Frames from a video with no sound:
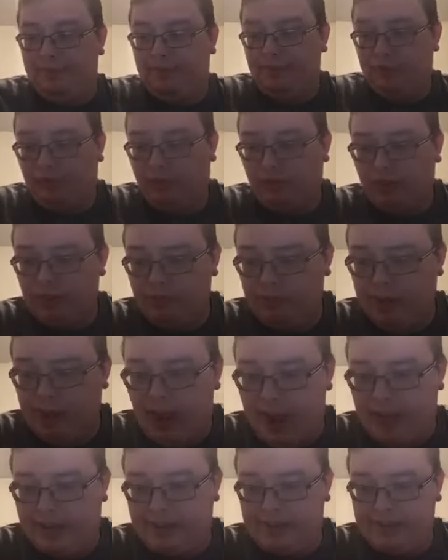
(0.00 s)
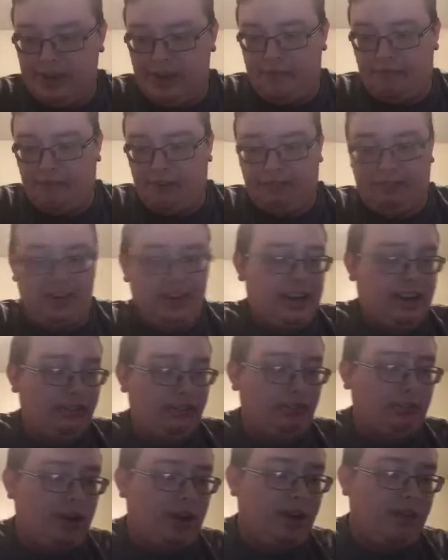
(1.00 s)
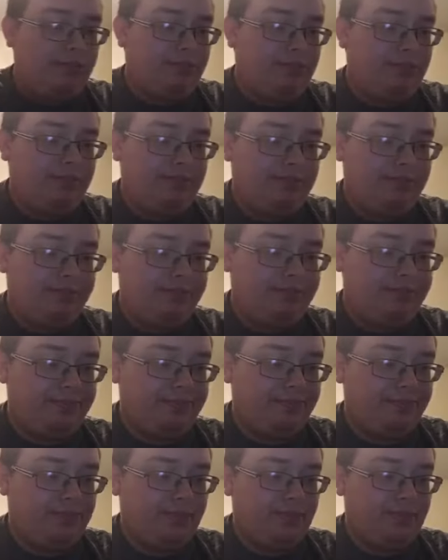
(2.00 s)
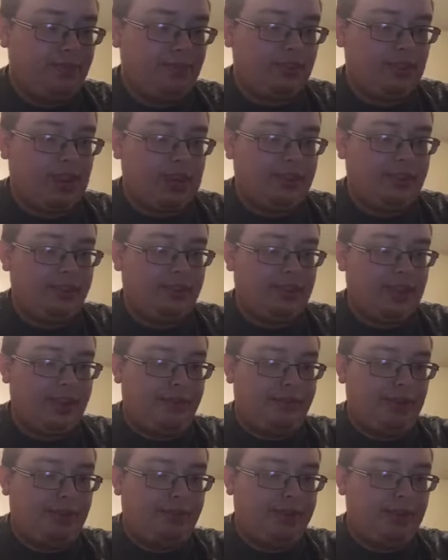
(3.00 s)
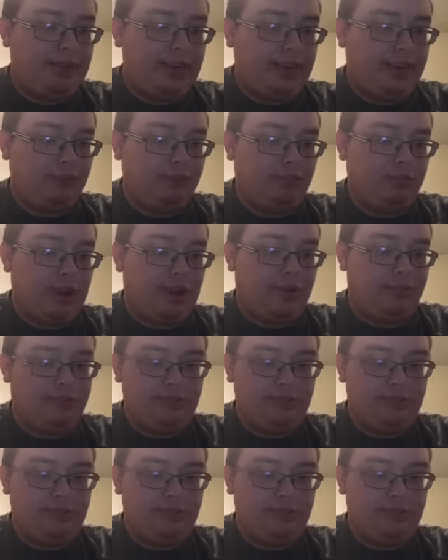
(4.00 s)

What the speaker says: Turn with me to Isaiah 59:12. Isaiah 59:12.